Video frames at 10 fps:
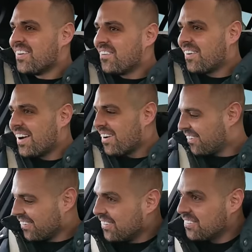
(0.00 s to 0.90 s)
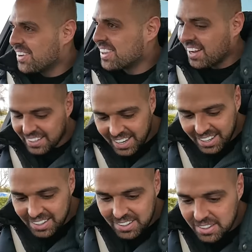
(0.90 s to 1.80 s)
Well, we've done it.
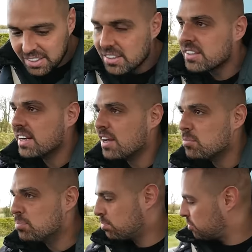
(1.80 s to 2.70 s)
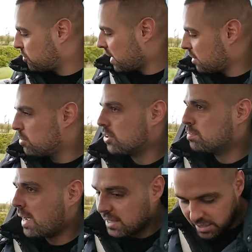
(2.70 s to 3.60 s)
See that draggy box
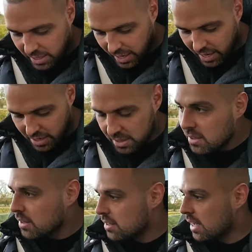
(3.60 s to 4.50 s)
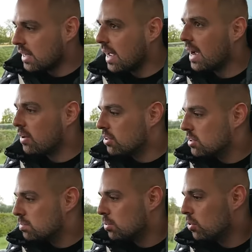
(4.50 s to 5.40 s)
back in there. Take it out of
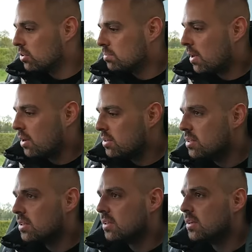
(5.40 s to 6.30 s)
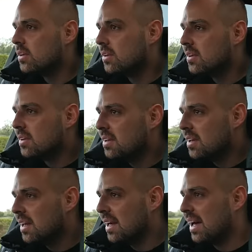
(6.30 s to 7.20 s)
sports mode.
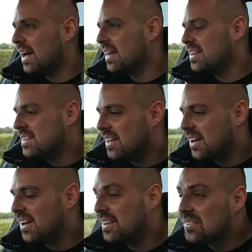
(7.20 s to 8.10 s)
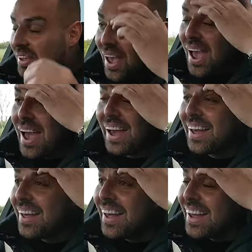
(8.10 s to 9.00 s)
And yeah.
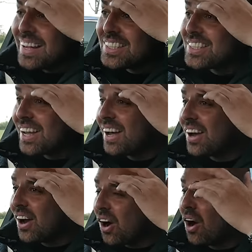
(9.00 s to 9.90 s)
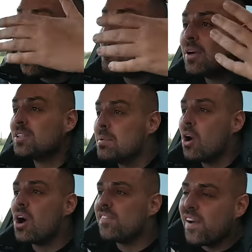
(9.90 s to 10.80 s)
It's, I must admit,
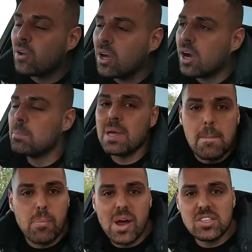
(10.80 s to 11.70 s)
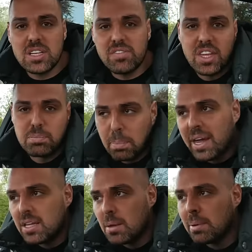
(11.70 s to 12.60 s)
I felt like I'd be impressed if this
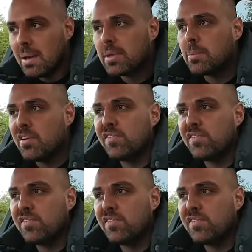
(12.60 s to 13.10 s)
beat the BMW